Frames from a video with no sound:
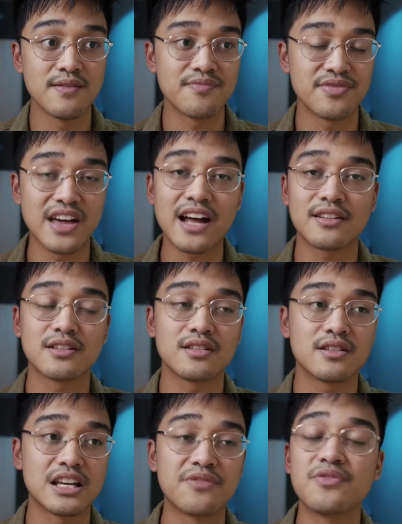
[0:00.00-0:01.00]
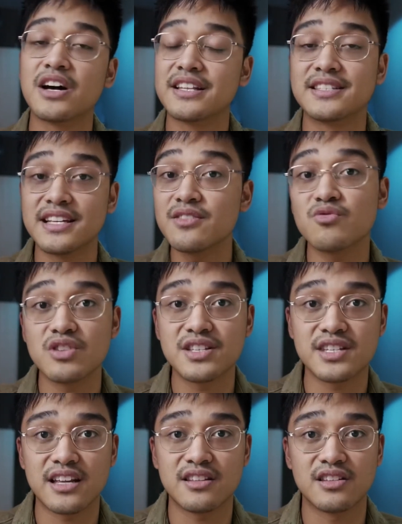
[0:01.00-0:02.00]
that if I didn't
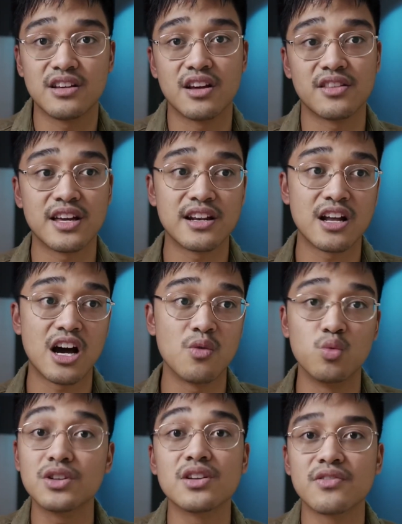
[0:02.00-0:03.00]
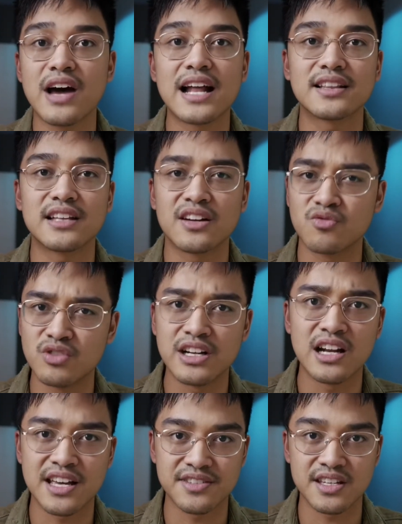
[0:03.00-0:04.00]
retake the year, then I wouldn't have had that
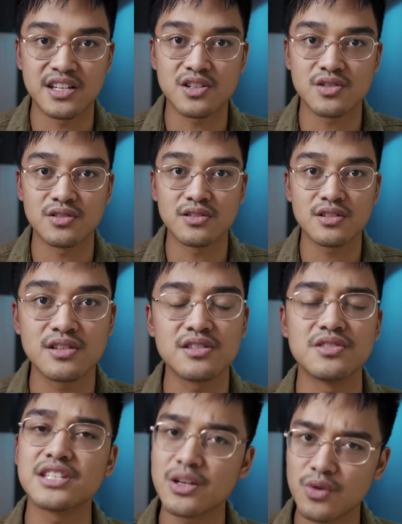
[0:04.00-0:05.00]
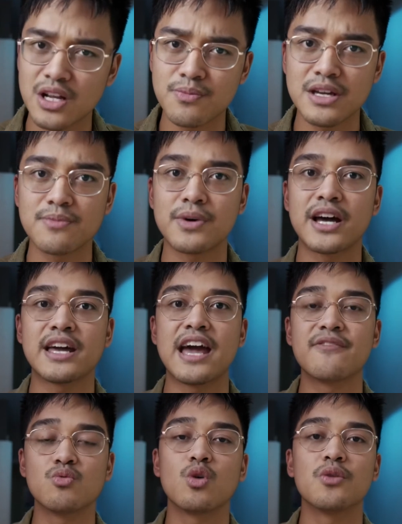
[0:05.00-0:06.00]
realization. You see what I mean by
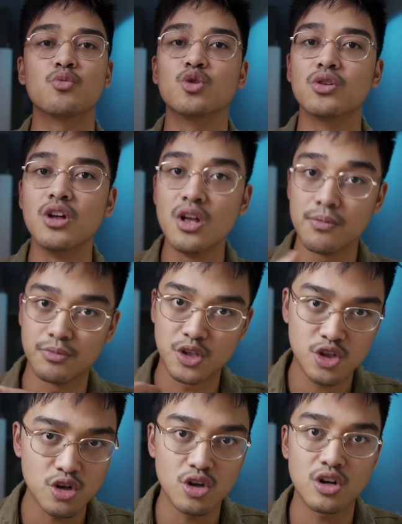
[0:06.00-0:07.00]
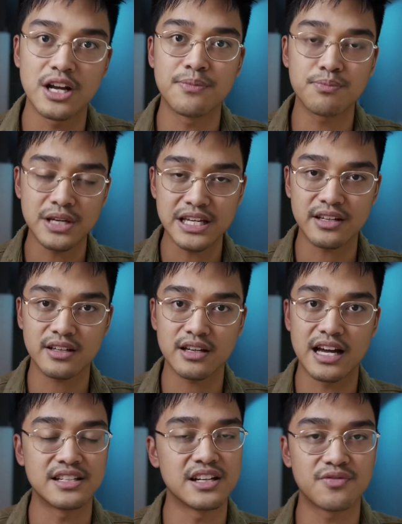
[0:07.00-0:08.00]
everyone will mature and peak
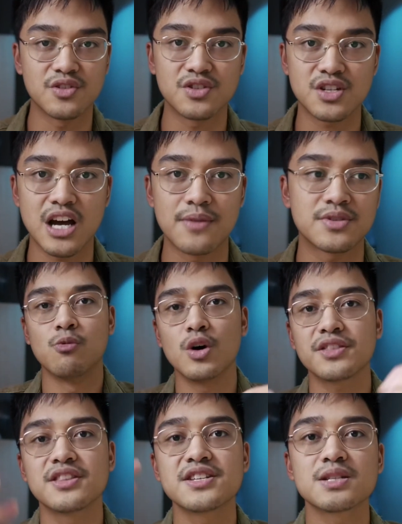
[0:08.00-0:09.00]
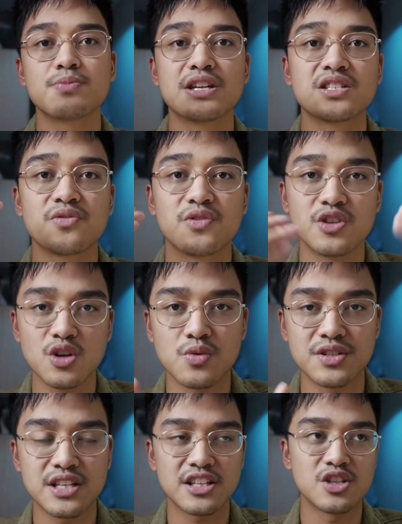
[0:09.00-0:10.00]
at different times? What this means for you
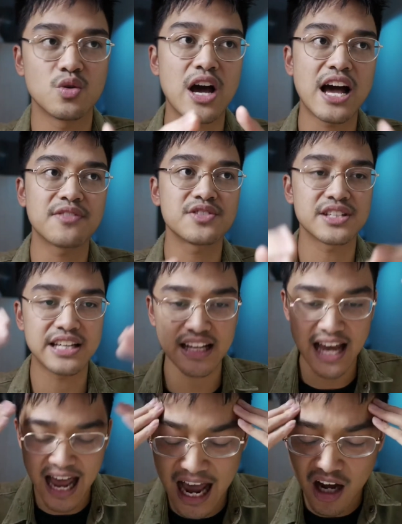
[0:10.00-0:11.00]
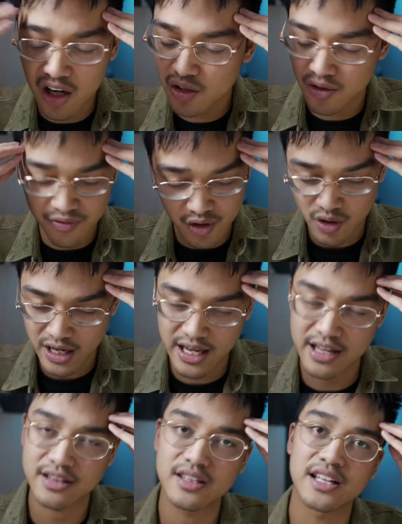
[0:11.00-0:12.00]
is that you have to get it out of your
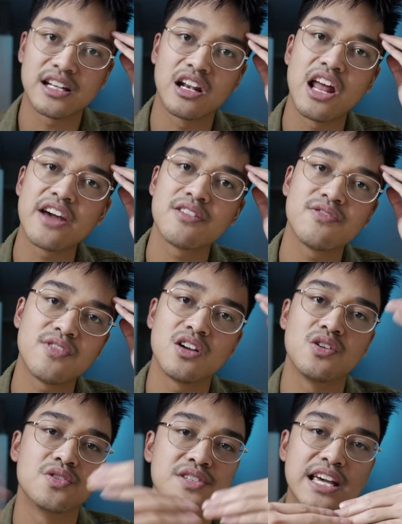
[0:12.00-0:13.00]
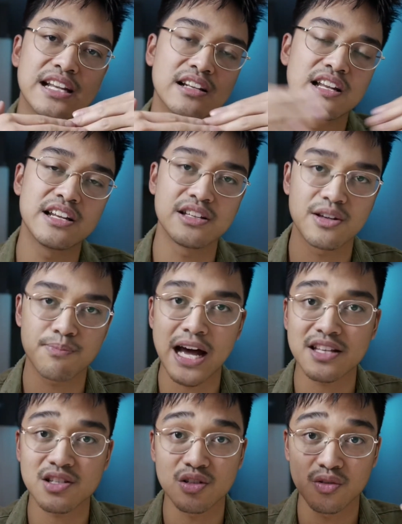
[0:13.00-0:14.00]
head that life follows a linear
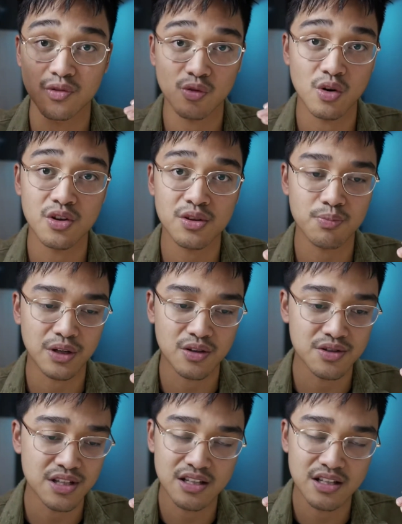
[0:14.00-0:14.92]
pattern of growth, because